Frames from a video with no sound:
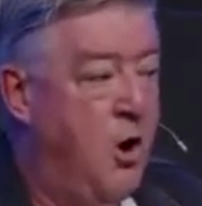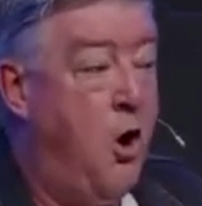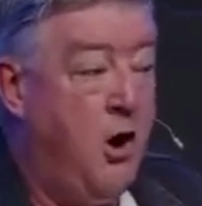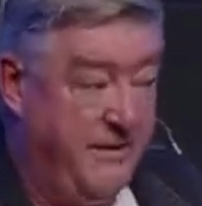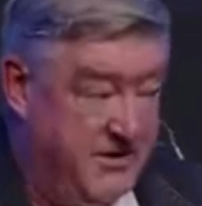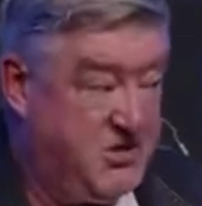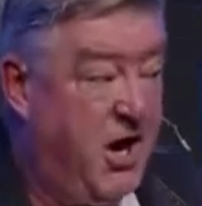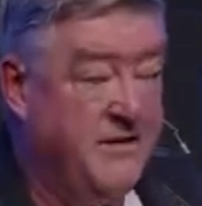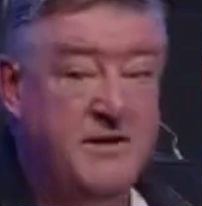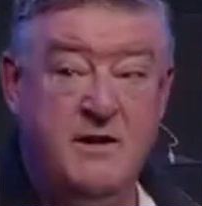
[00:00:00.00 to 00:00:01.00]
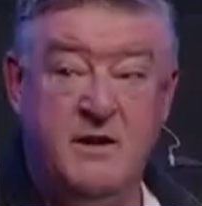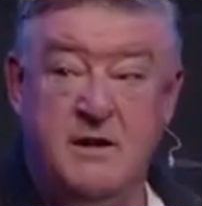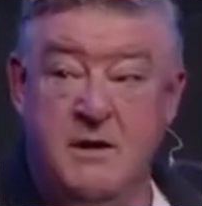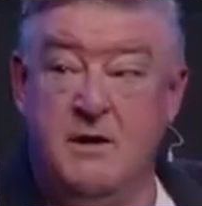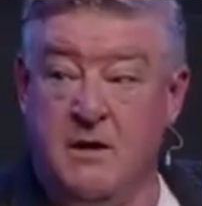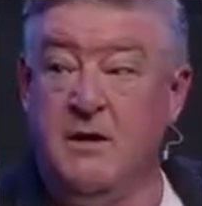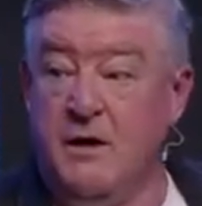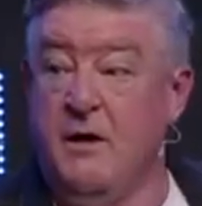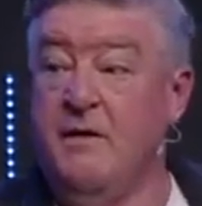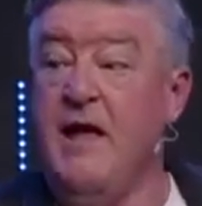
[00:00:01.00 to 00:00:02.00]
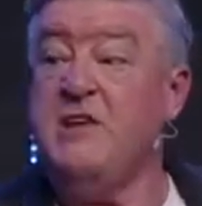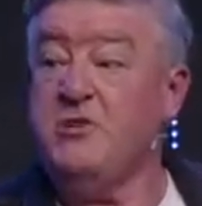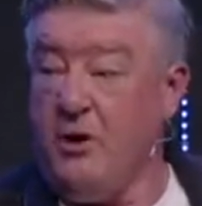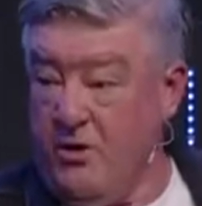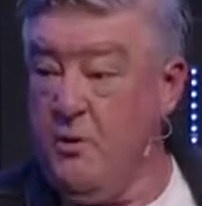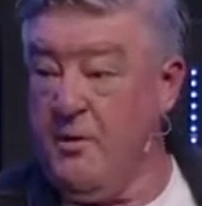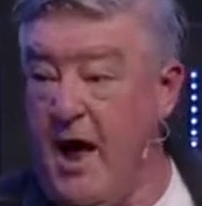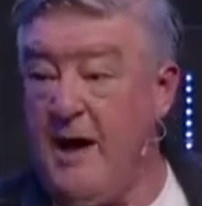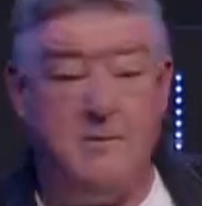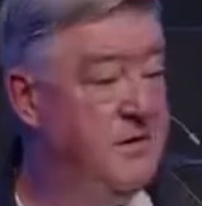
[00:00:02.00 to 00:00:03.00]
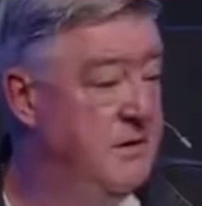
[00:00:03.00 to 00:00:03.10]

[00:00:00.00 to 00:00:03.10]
all of a sudden, they start to open up